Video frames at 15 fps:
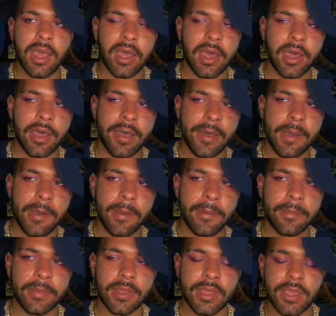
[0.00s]

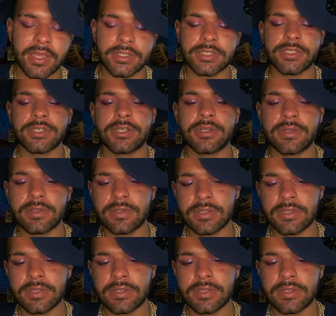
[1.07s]
Cancer,